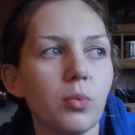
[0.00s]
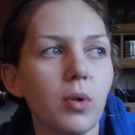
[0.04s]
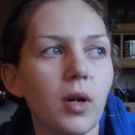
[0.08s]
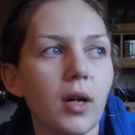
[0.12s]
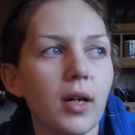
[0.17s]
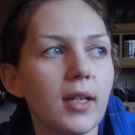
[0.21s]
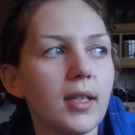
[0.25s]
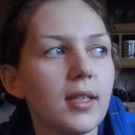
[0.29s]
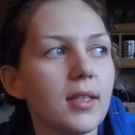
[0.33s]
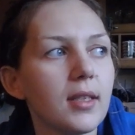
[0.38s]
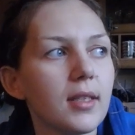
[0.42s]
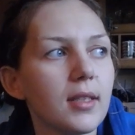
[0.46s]

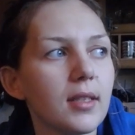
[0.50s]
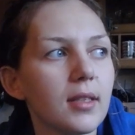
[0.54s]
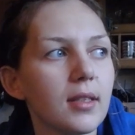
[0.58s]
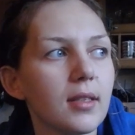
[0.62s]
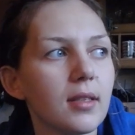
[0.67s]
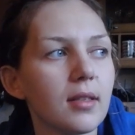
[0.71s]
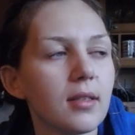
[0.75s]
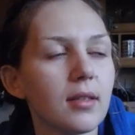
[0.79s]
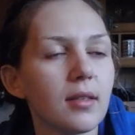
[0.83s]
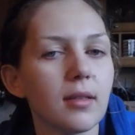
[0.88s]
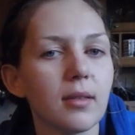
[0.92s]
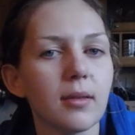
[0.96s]
write
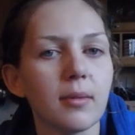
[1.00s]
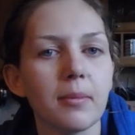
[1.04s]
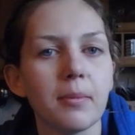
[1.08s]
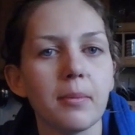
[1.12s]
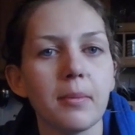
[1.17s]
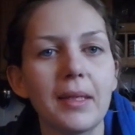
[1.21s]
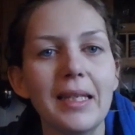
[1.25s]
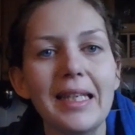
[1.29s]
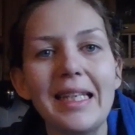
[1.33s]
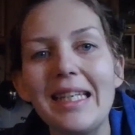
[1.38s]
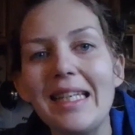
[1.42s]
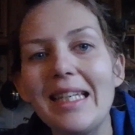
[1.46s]

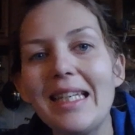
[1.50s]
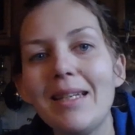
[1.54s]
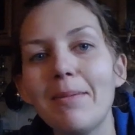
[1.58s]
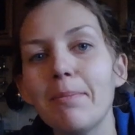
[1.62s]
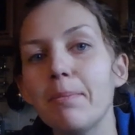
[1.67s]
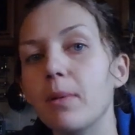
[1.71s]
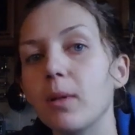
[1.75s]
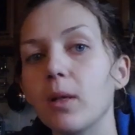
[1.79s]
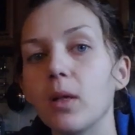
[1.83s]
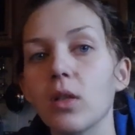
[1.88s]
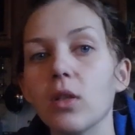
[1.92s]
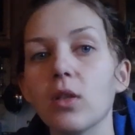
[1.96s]
some
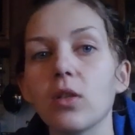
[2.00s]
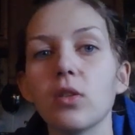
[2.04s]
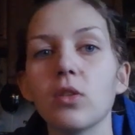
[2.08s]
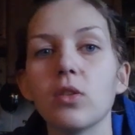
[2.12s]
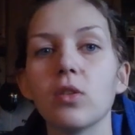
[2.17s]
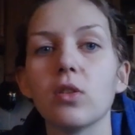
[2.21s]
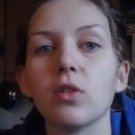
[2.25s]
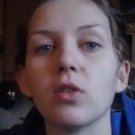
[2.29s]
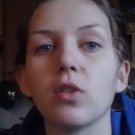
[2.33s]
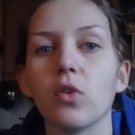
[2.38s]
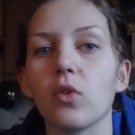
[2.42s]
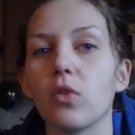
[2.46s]

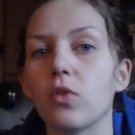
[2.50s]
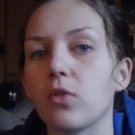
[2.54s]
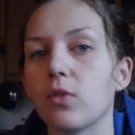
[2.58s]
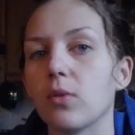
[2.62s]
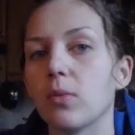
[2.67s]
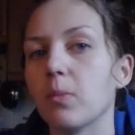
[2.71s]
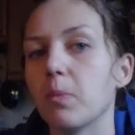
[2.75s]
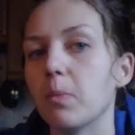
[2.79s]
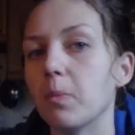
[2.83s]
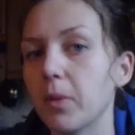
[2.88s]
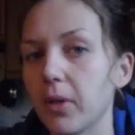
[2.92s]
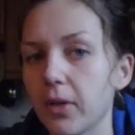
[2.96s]
ebooks or
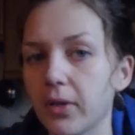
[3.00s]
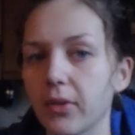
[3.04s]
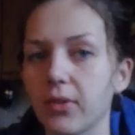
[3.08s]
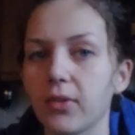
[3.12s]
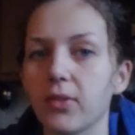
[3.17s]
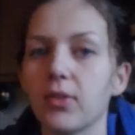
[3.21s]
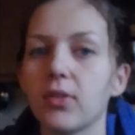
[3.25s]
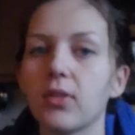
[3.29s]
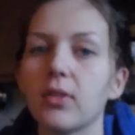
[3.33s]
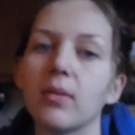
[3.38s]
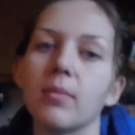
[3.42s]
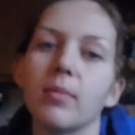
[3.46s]
some
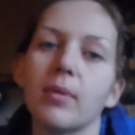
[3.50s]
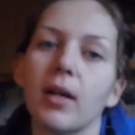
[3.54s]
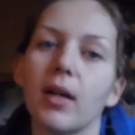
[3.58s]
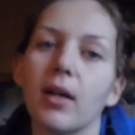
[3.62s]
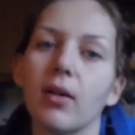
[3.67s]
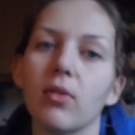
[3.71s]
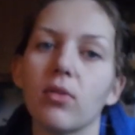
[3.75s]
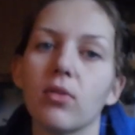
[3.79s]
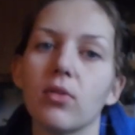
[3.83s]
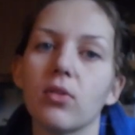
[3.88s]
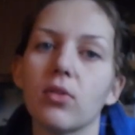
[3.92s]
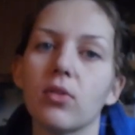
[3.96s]
books
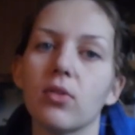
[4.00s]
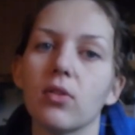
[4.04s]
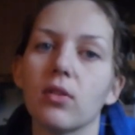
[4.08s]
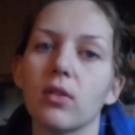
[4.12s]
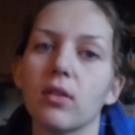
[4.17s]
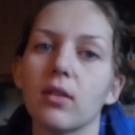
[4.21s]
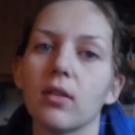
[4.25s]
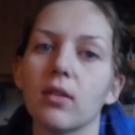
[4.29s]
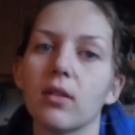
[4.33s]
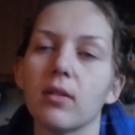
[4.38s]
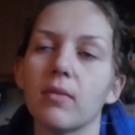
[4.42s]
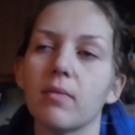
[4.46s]
about
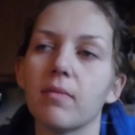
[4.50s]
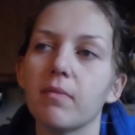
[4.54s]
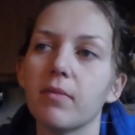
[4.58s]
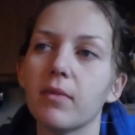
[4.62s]
uh,